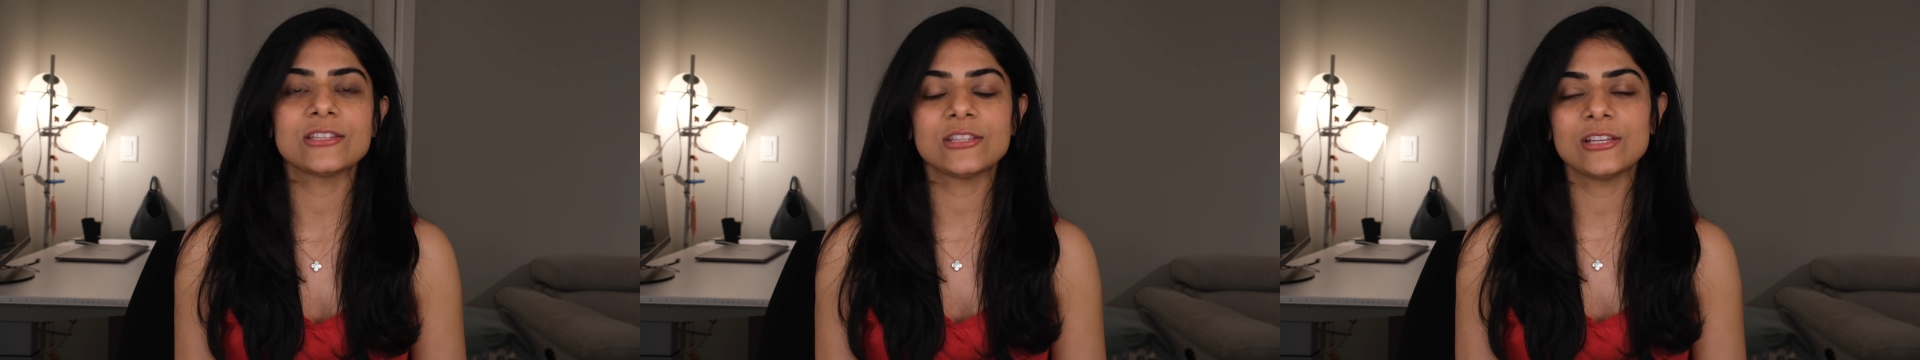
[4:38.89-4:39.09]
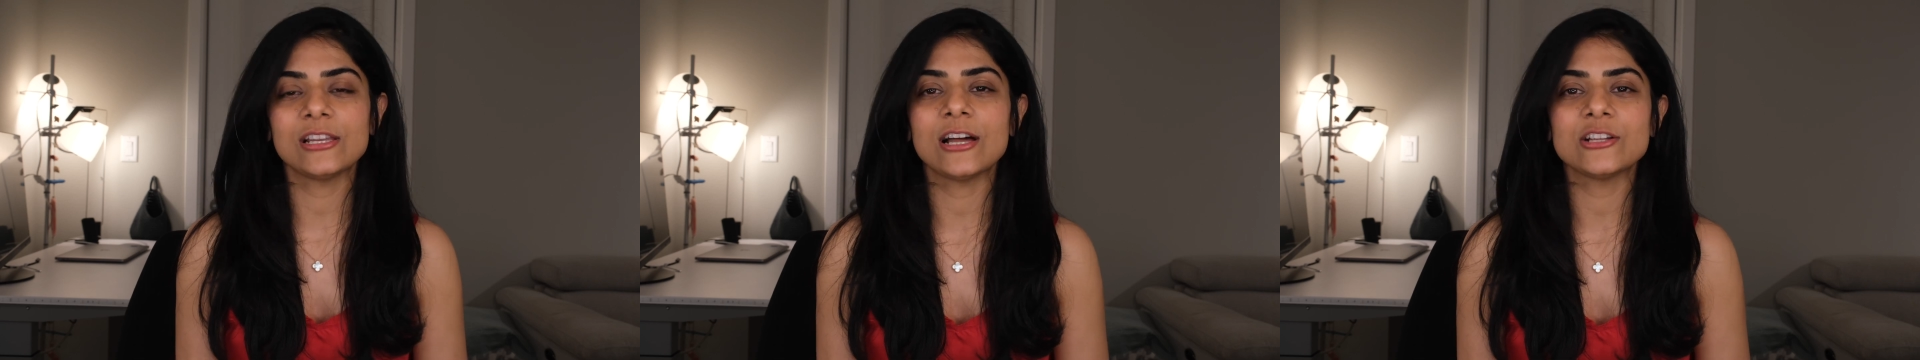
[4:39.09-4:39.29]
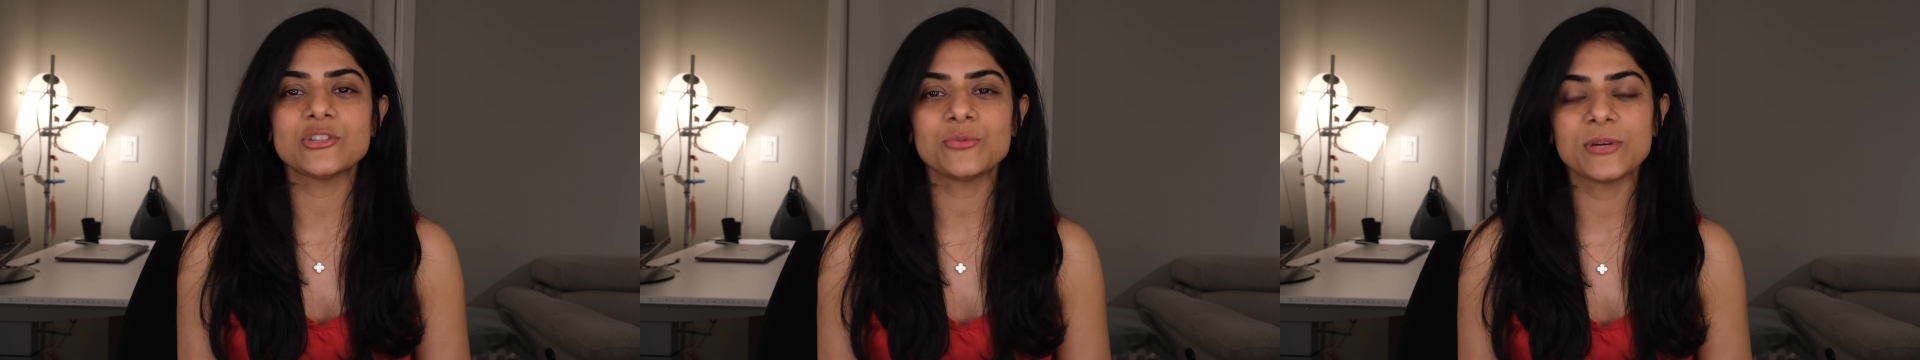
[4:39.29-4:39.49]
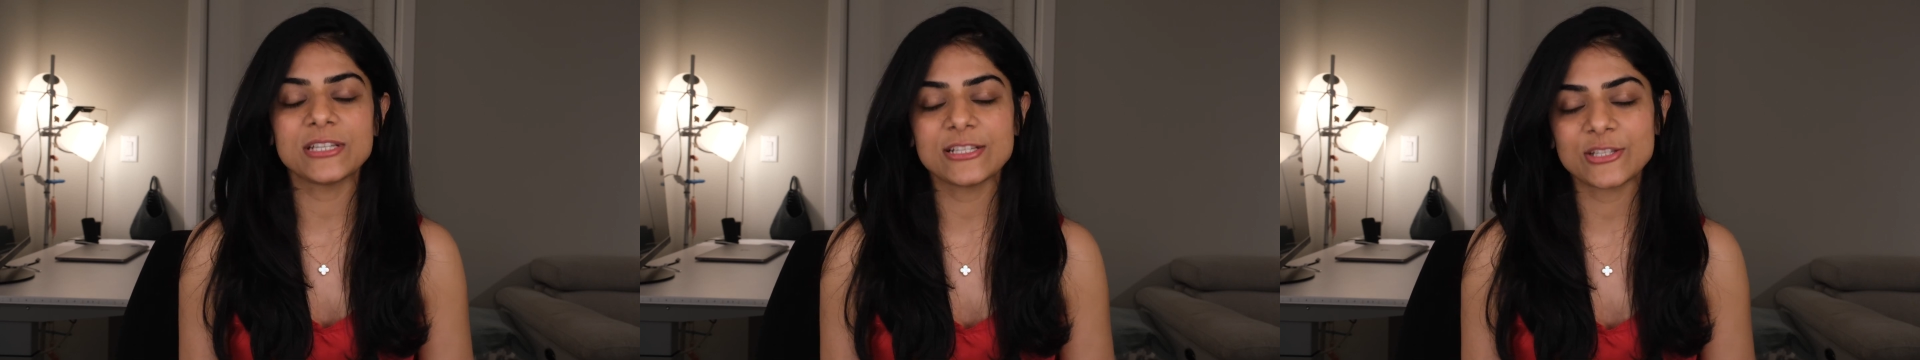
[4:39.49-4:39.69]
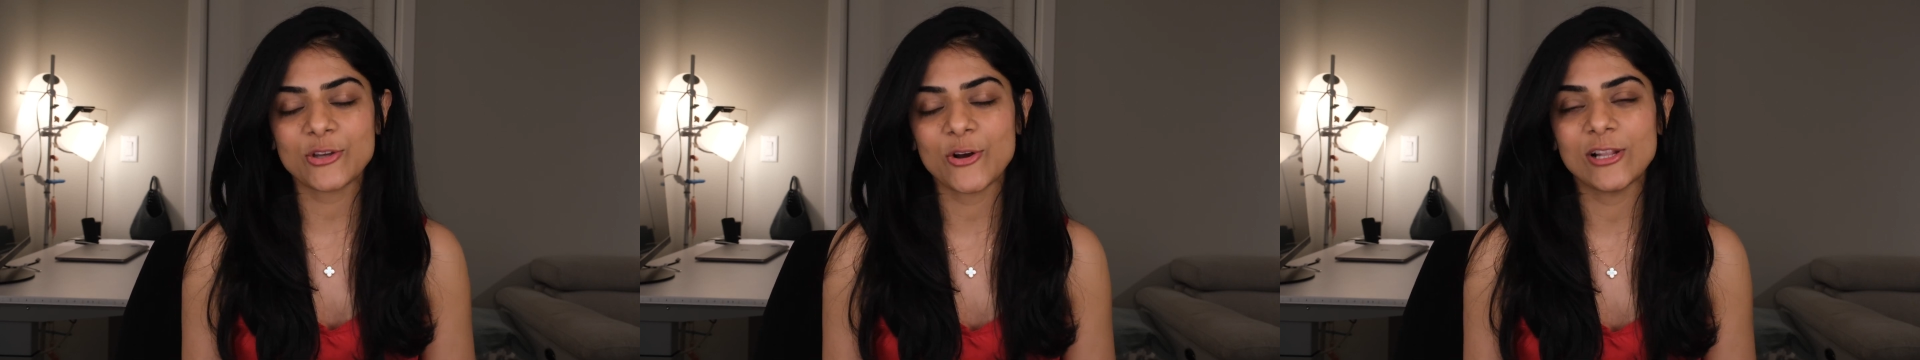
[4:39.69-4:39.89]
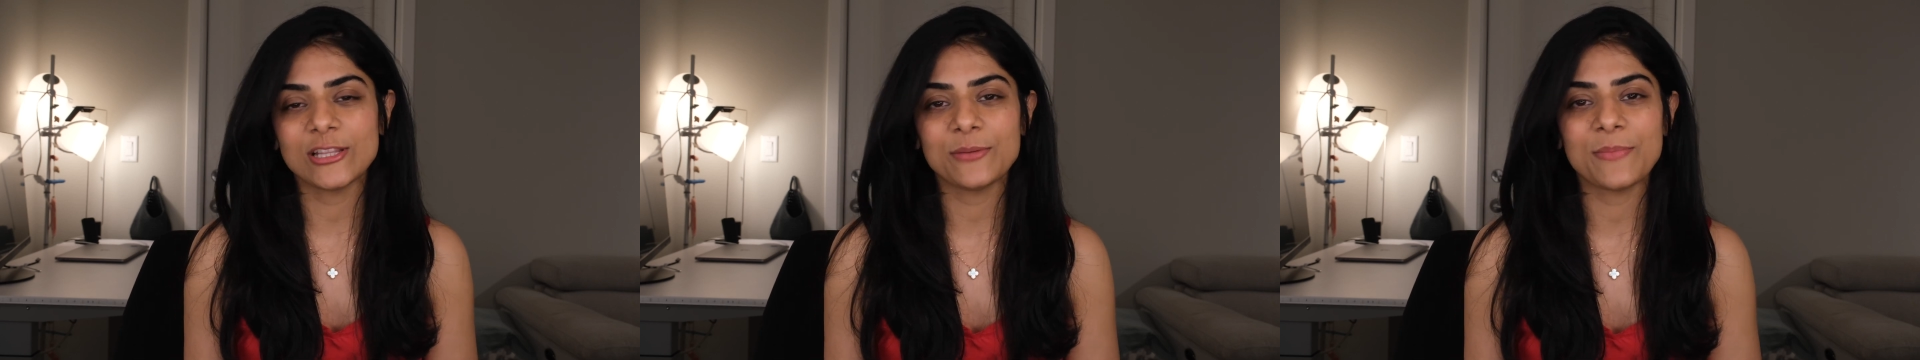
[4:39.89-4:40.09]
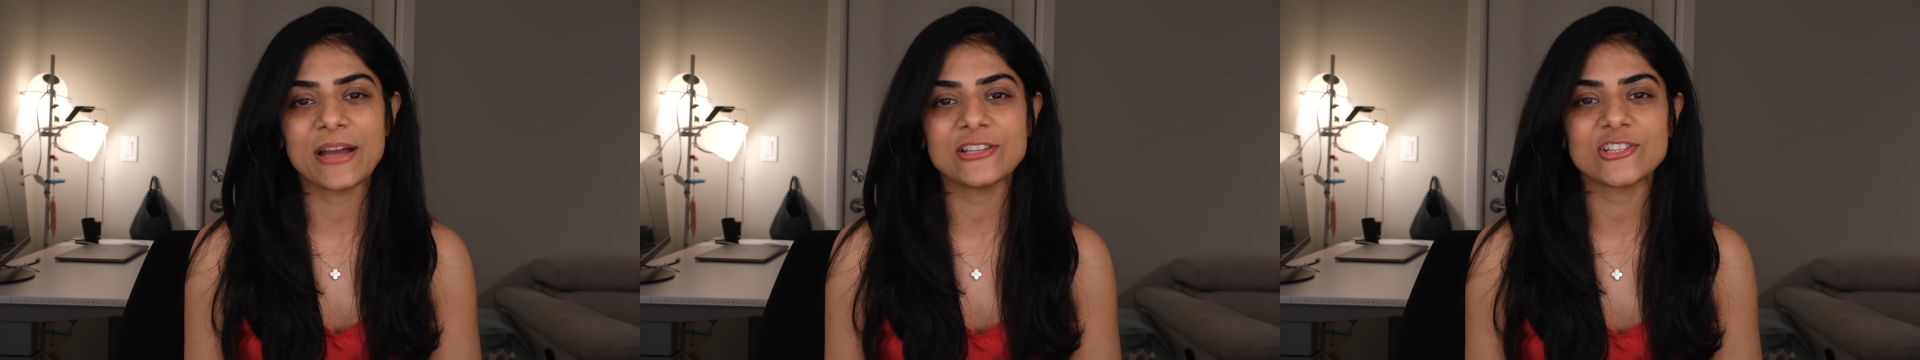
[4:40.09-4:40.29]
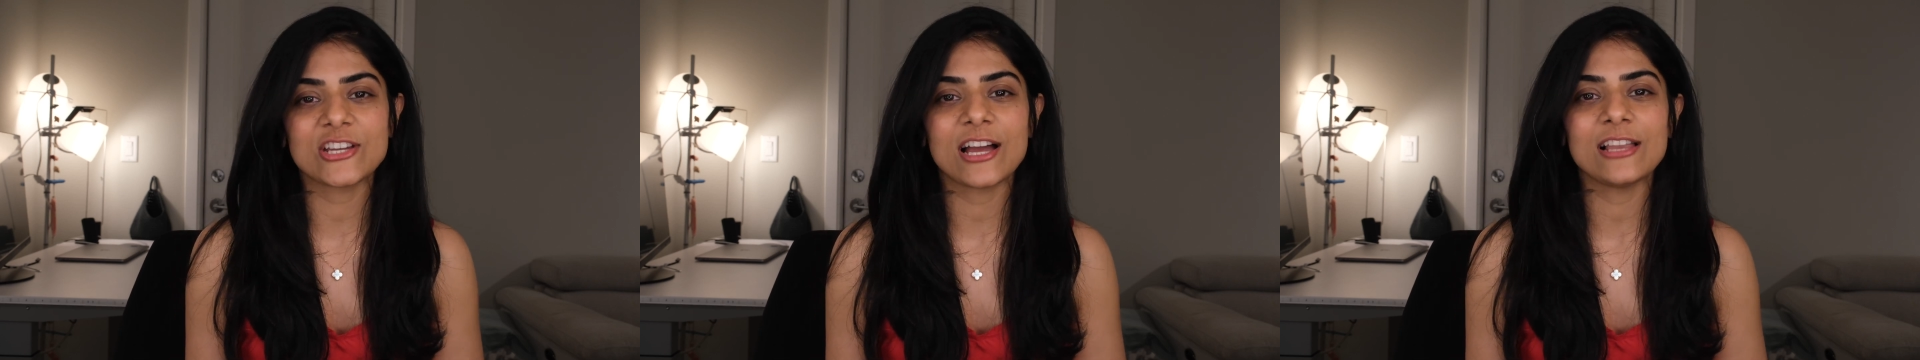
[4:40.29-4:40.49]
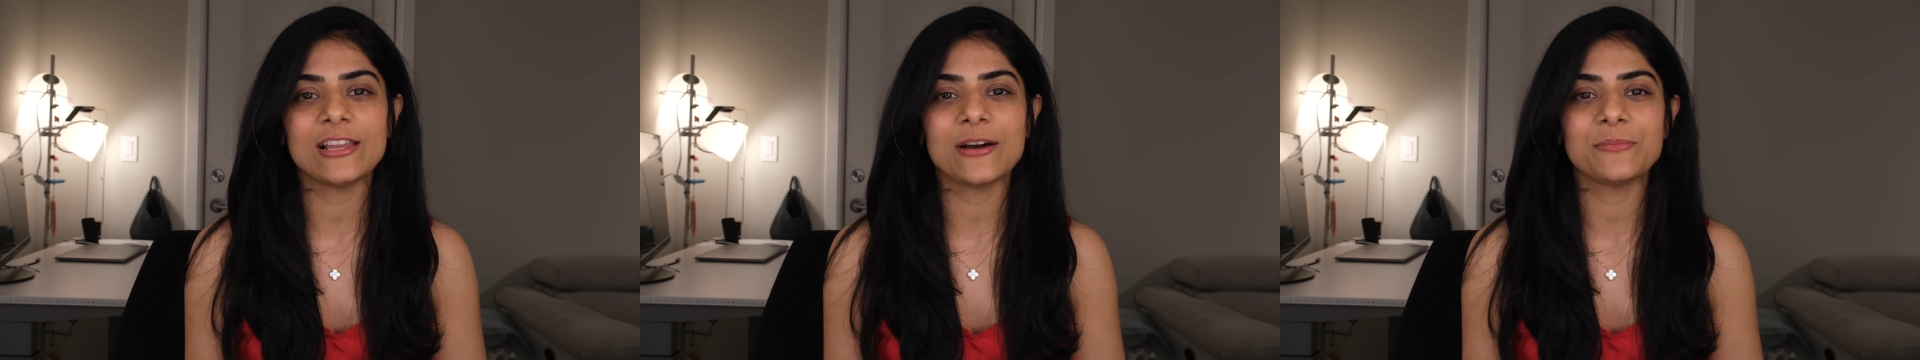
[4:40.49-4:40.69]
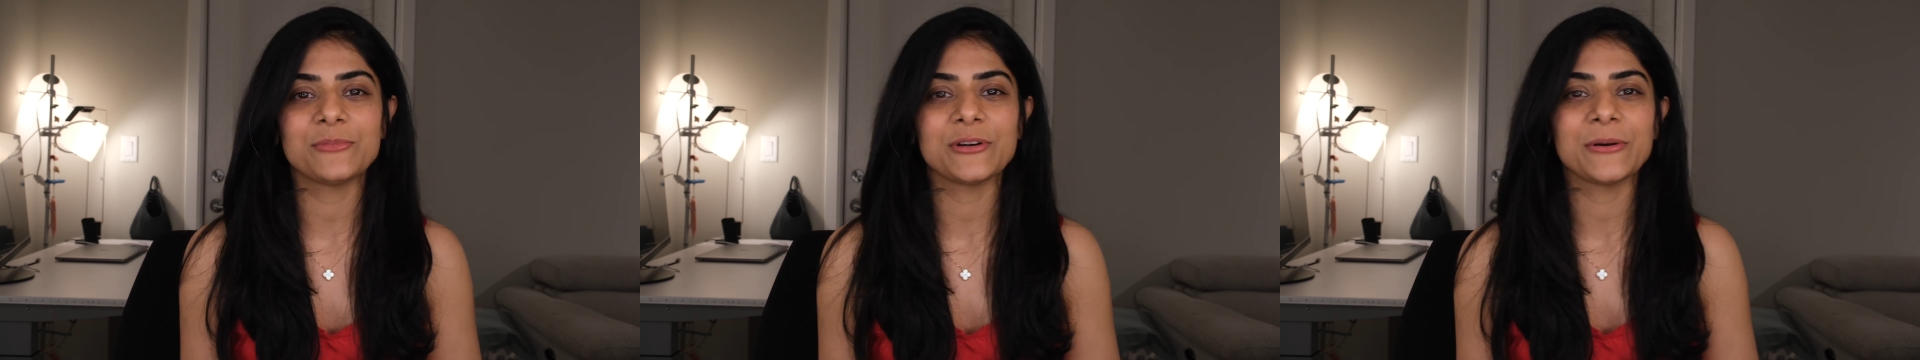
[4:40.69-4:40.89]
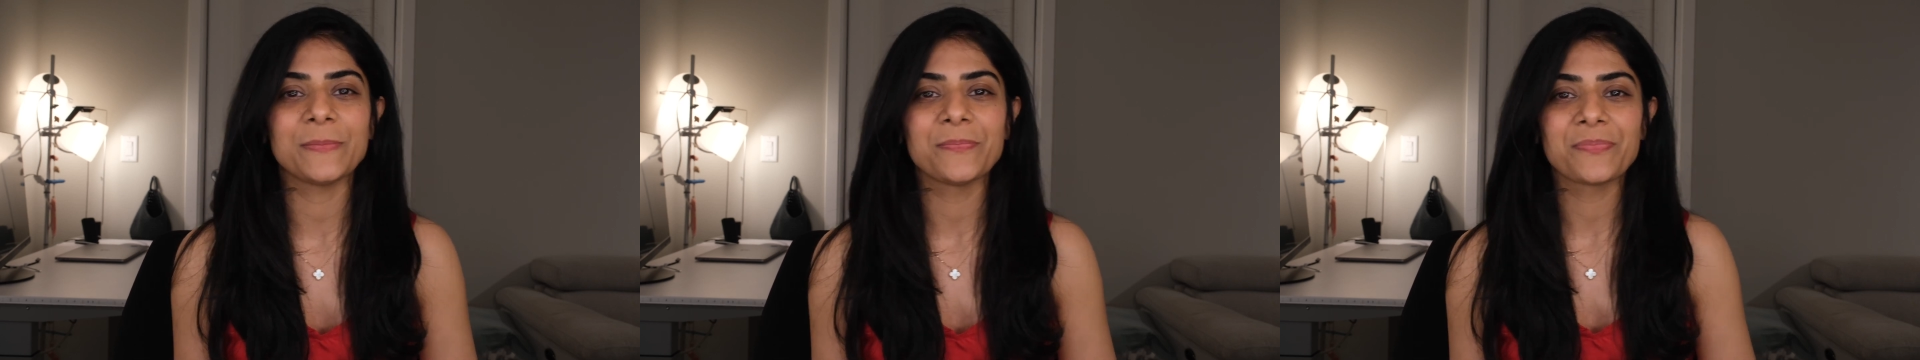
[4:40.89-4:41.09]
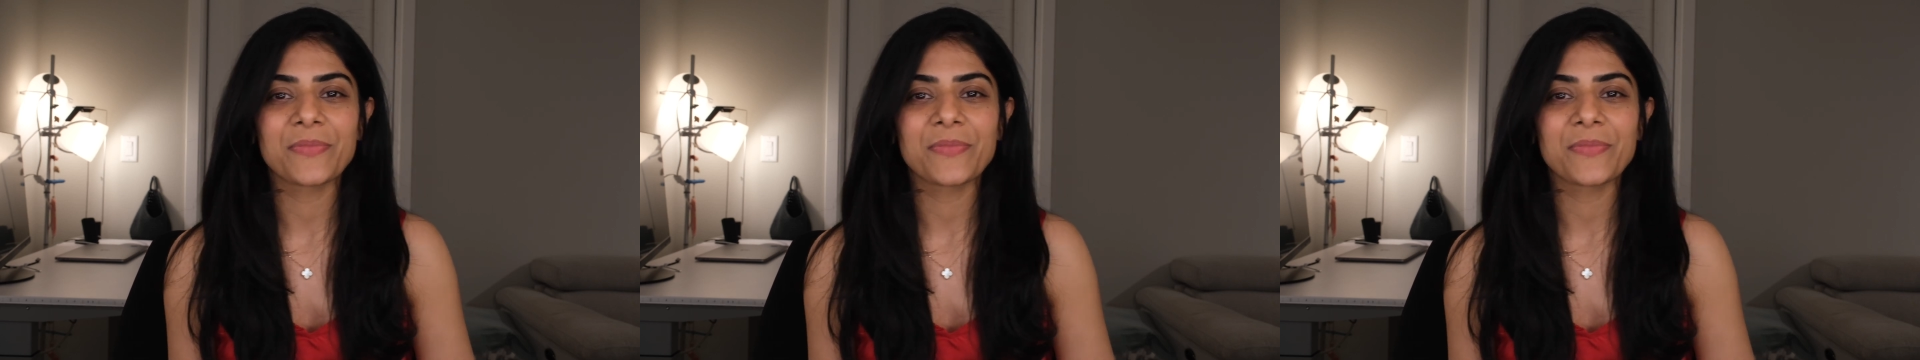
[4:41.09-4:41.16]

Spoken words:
the larger one is called the Magic Alhambra.